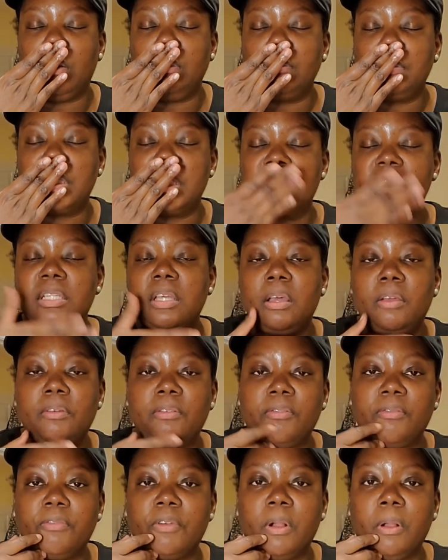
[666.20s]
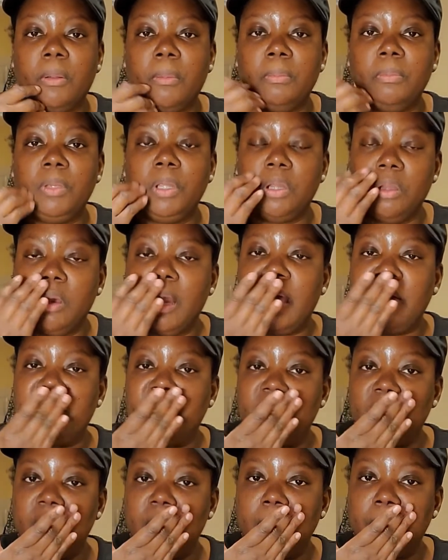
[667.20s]
stuff from, you know,
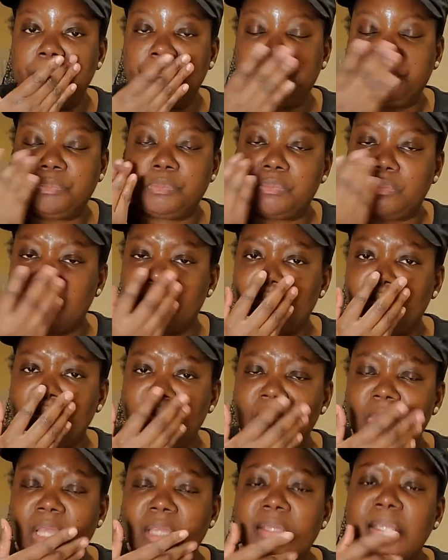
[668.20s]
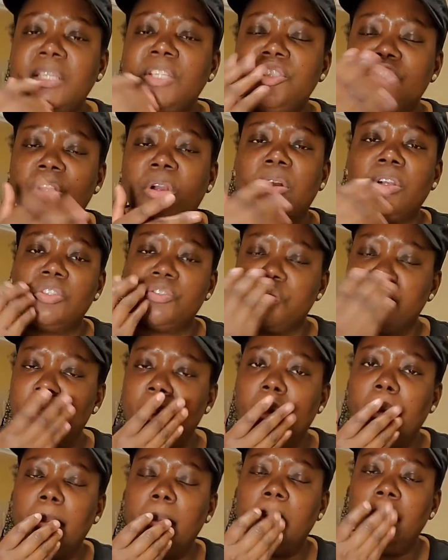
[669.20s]
having the discharge
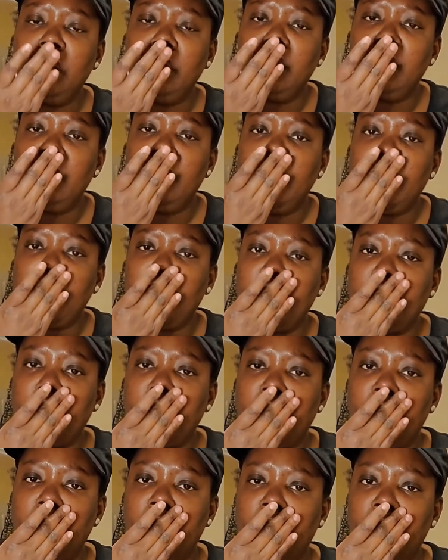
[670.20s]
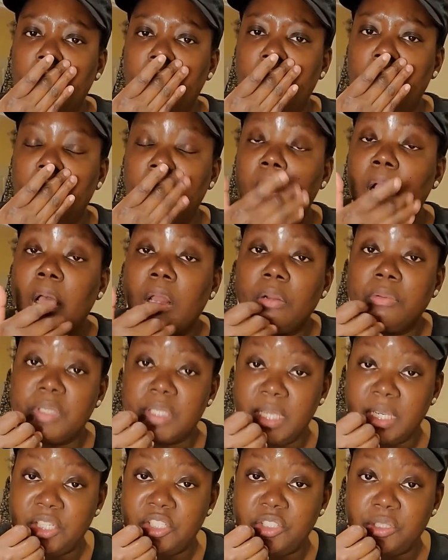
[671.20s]
from the
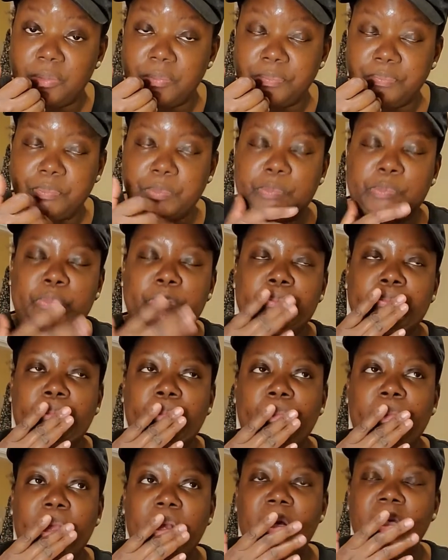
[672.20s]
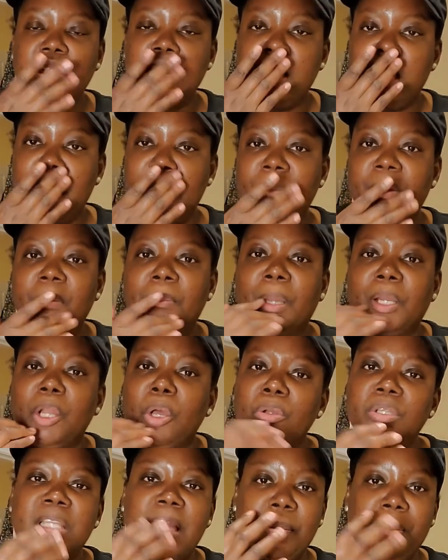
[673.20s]
cauterization. Because it had been, my
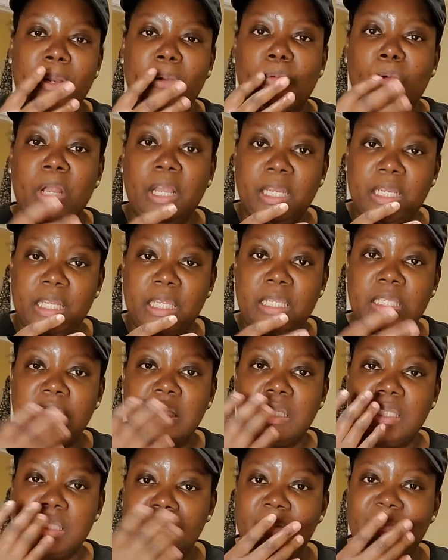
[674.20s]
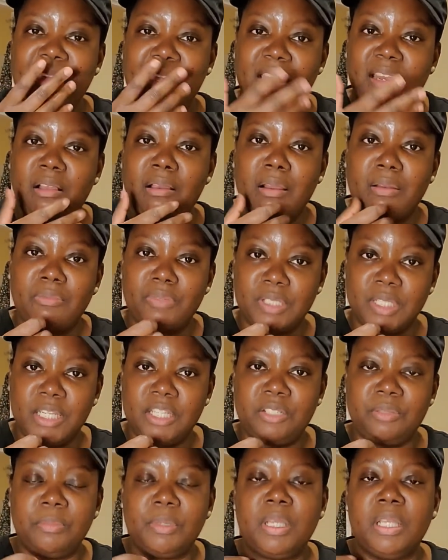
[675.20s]
nose had been running since I've had
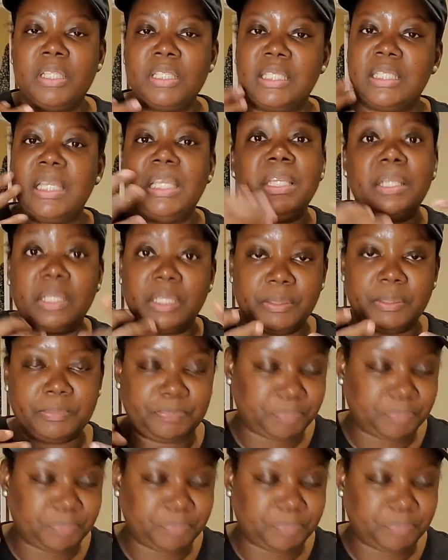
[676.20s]
cauterization because it's healing.